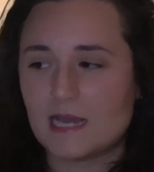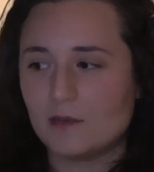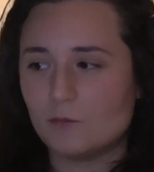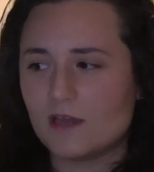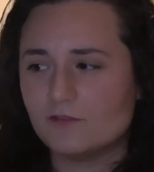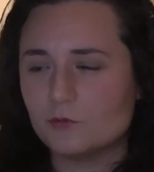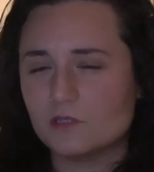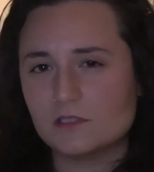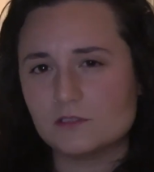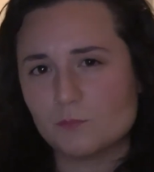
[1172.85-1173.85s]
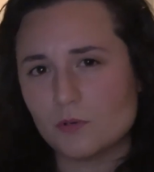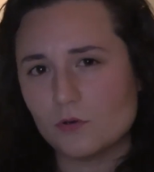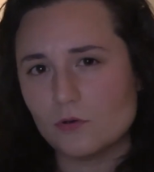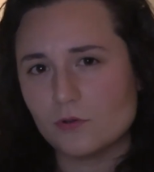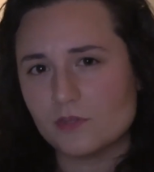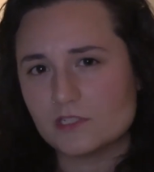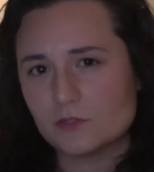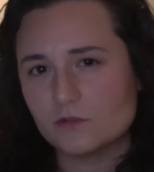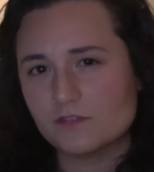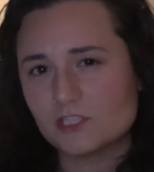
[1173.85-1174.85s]
and we have to explore the
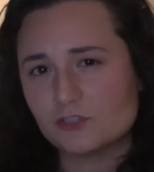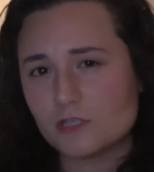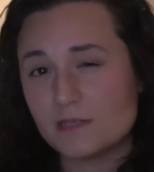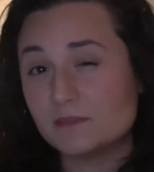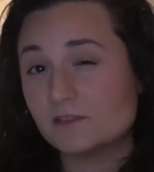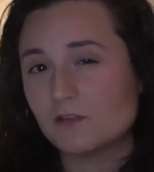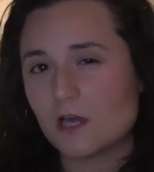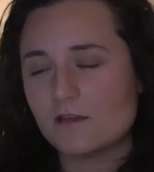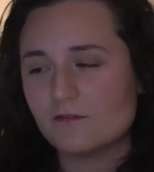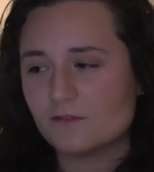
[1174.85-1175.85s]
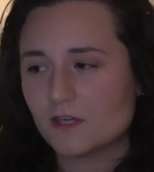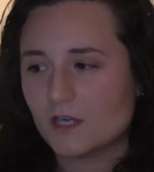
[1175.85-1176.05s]
sort of extremes of life.